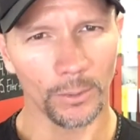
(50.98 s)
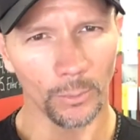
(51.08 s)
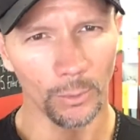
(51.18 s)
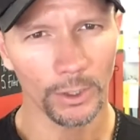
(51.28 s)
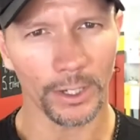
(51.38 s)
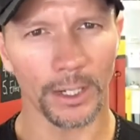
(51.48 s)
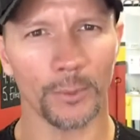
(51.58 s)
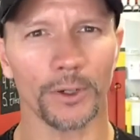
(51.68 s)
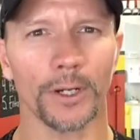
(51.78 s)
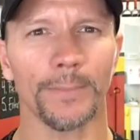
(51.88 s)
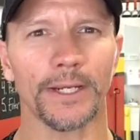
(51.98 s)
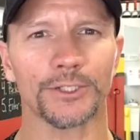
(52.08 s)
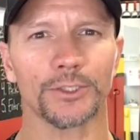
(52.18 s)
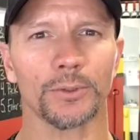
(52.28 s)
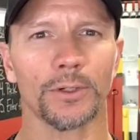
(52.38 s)
What I want to make
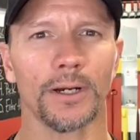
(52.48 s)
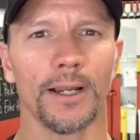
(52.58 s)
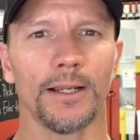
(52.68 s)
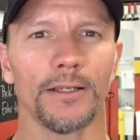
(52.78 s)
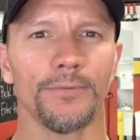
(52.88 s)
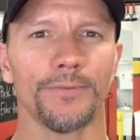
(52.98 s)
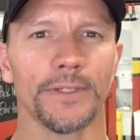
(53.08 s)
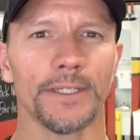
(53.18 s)
sure of